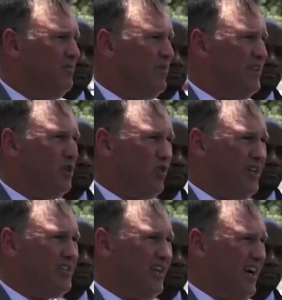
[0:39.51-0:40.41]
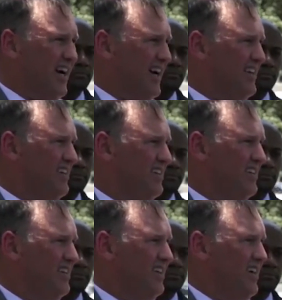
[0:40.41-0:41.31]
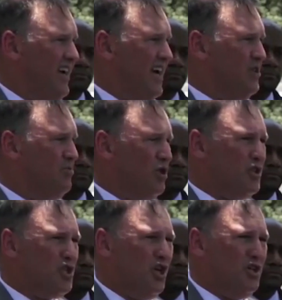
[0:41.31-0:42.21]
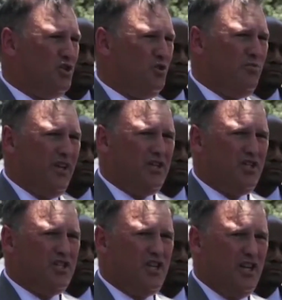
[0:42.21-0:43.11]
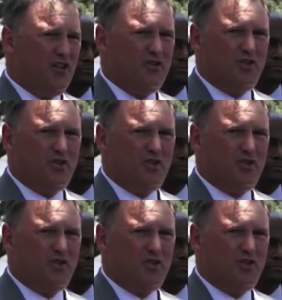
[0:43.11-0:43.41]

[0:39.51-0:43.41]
by the grace of God, had the bullets gone 2 inches in another